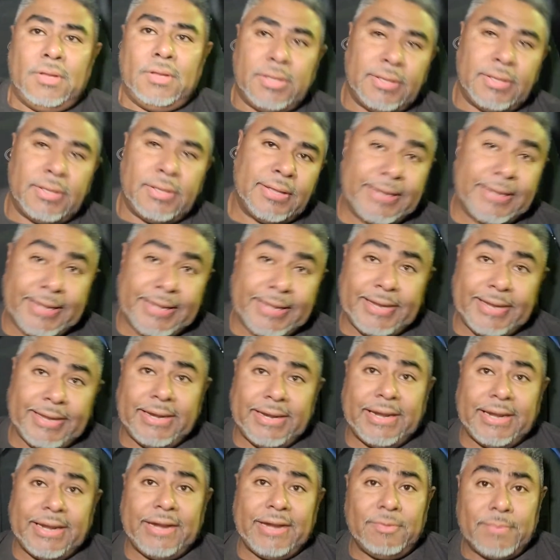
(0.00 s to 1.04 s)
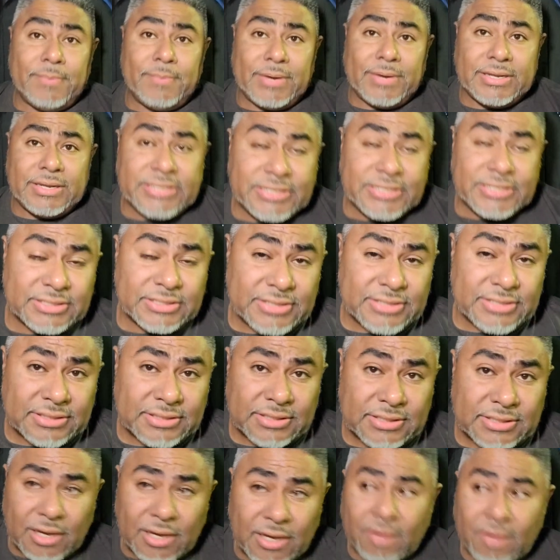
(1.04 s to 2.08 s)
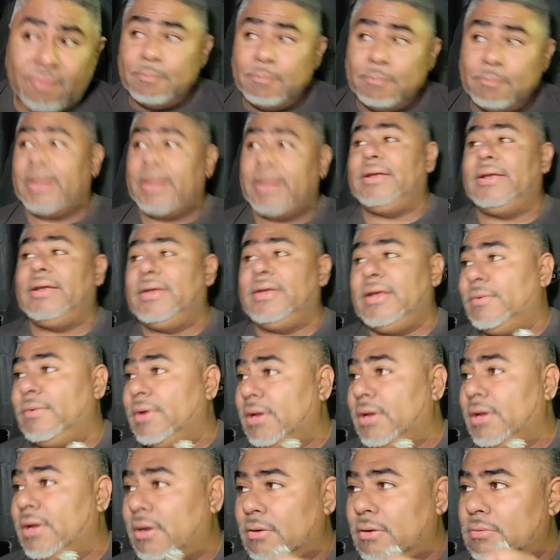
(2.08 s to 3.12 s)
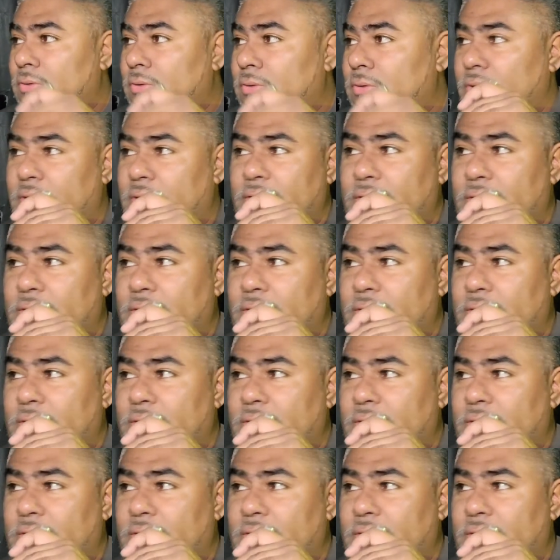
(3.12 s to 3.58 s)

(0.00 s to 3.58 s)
Again, not everybody teaches this stuff, but here we go. Hold on.